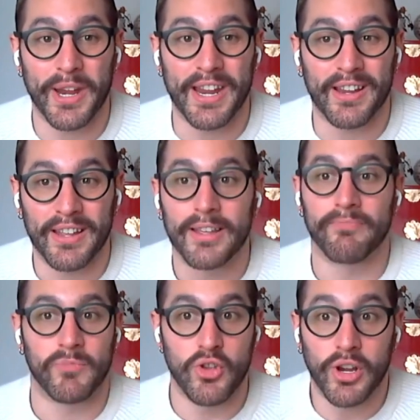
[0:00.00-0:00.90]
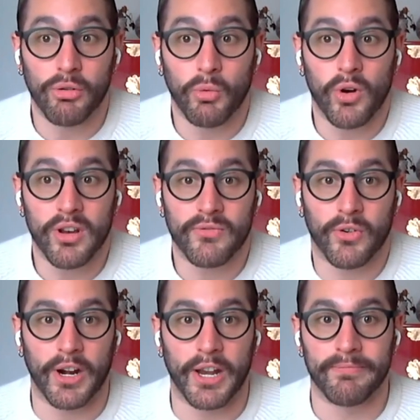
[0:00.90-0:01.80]
You get rewarded for it.
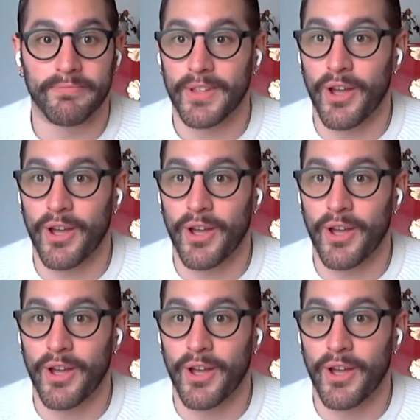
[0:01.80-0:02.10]
Oh,